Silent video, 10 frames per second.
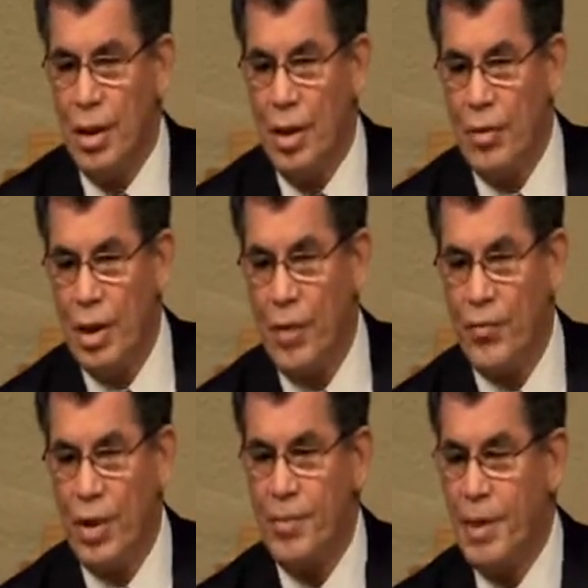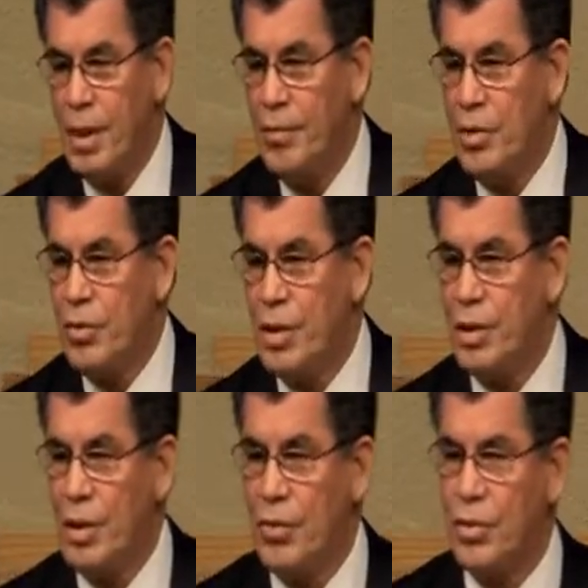uh, when I first became a
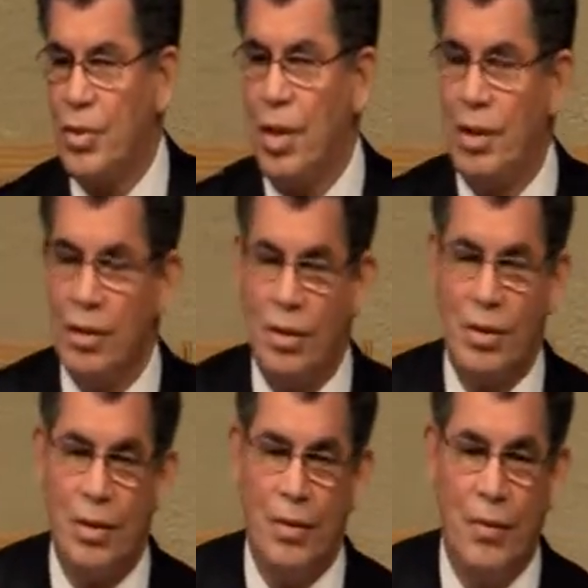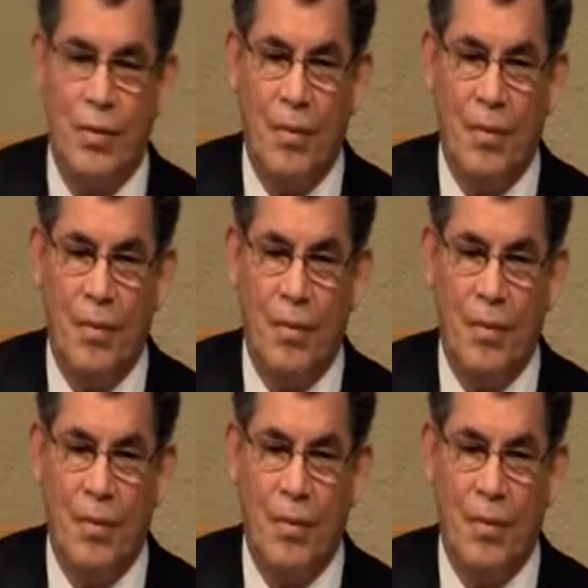Christian, I was talking to her,